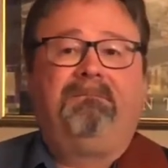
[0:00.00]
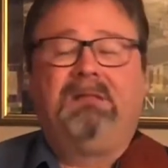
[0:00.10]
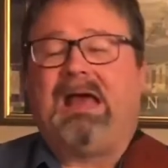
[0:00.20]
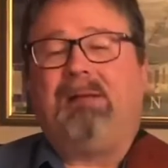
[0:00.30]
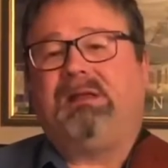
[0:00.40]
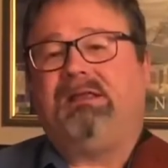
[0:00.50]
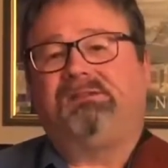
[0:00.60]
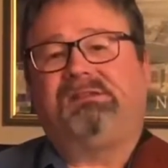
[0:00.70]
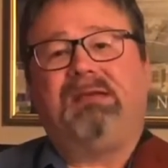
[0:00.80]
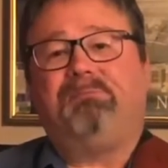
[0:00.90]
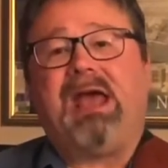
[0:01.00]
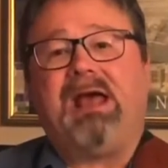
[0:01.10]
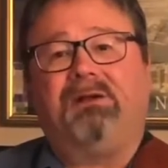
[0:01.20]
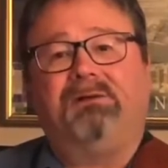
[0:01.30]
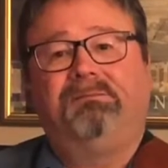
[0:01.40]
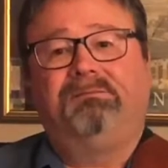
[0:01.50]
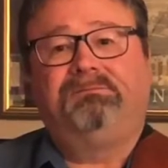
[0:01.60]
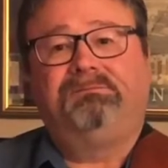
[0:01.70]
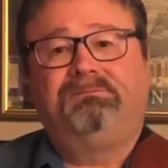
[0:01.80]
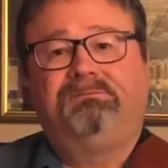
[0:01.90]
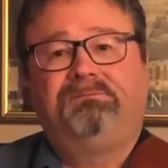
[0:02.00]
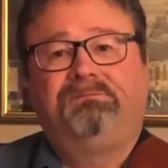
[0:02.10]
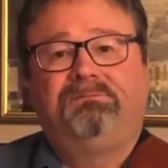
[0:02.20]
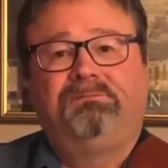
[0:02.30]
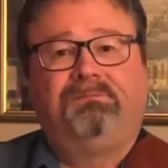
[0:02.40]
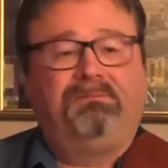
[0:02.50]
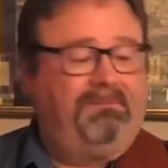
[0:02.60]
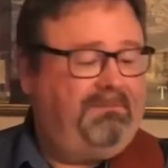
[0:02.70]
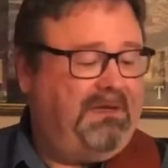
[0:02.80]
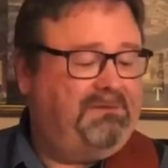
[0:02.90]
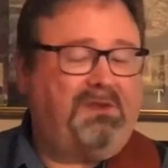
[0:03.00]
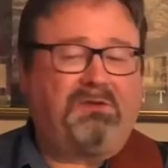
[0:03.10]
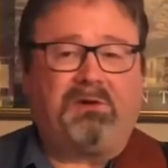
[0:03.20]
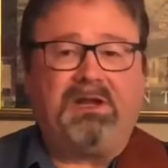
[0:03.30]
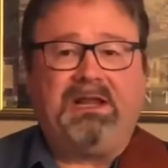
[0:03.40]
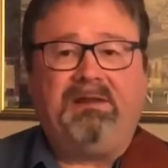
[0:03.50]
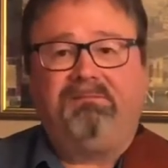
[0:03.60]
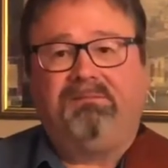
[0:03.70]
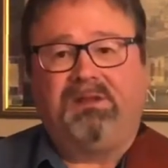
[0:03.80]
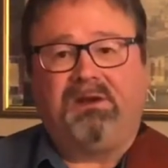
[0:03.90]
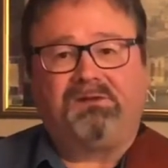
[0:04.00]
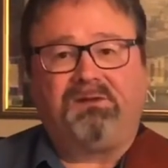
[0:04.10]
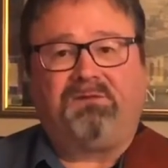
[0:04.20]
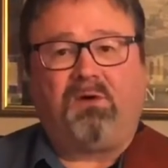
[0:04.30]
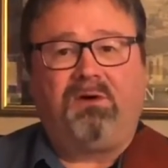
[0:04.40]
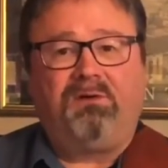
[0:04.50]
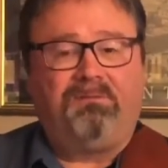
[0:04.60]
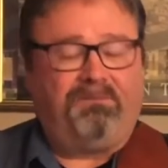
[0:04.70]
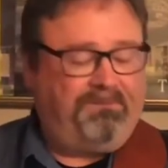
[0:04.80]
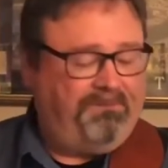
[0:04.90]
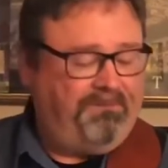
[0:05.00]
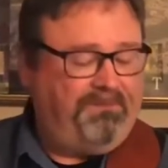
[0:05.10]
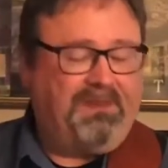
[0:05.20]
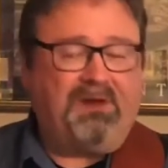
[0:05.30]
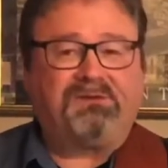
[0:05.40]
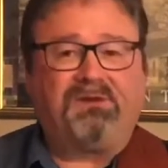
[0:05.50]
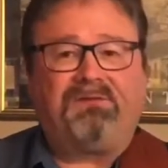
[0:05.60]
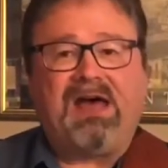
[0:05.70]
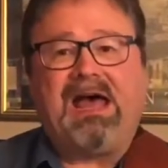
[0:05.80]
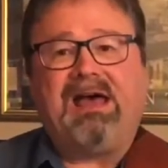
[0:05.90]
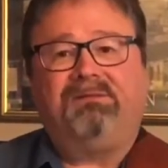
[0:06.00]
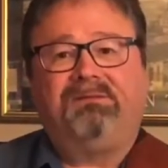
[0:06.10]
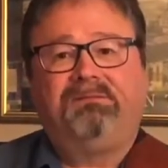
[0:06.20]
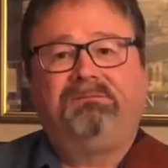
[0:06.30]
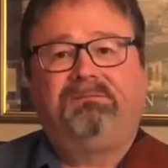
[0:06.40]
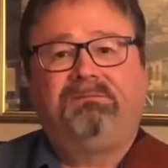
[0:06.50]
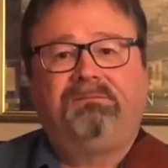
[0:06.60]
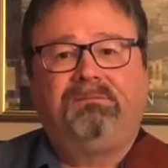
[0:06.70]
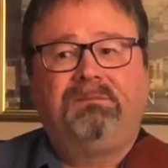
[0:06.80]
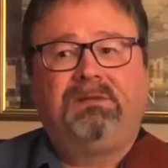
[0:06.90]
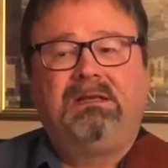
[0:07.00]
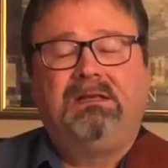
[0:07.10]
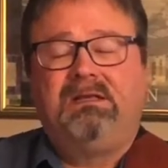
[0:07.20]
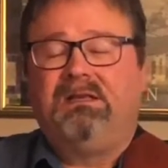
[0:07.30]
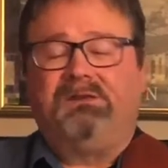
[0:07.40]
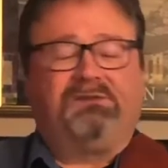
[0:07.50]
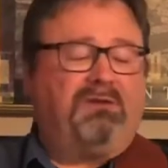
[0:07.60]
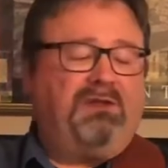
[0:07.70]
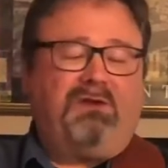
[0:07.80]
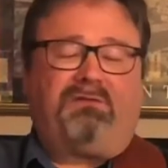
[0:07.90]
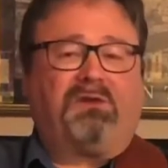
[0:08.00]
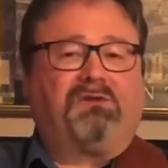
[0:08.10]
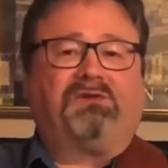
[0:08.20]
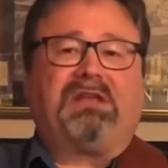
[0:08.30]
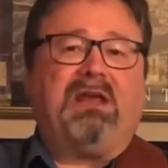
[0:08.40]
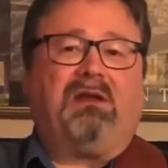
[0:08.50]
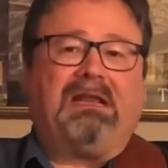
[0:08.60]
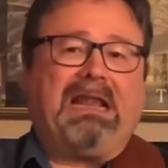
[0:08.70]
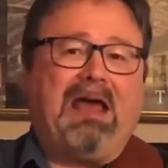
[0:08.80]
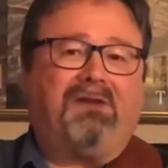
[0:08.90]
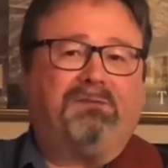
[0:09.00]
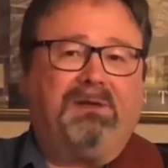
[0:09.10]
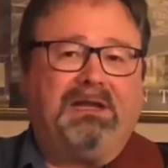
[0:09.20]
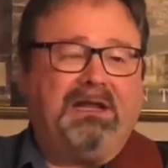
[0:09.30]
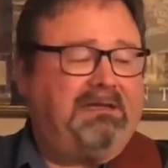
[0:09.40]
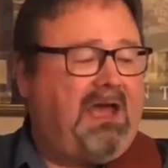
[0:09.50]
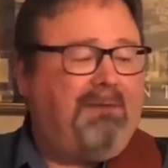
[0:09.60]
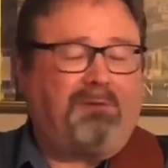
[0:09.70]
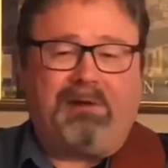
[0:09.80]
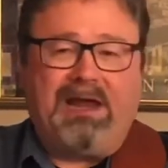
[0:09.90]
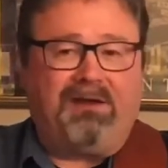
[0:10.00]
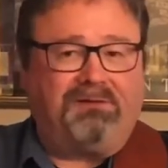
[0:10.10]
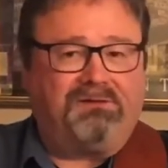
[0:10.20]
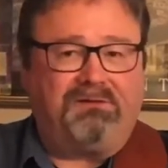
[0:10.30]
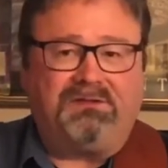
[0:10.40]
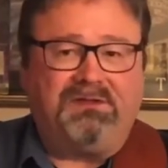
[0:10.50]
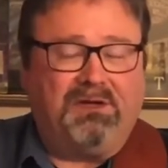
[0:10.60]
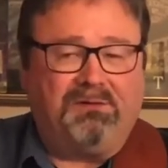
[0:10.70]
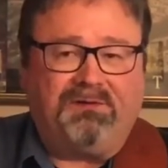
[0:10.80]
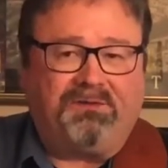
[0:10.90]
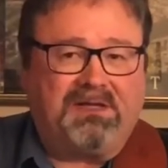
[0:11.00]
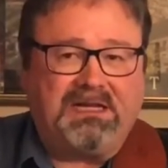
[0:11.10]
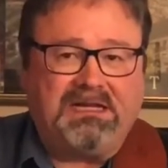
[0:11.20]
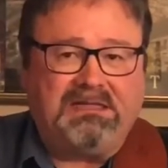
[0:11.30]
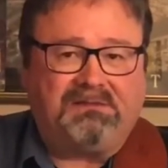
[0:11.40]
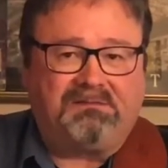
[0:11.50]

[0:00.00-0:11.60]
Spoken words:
I play the same pattern. There's the 3, there's the 4, there's the 5. So the universal scale allows me to hop around, different keys.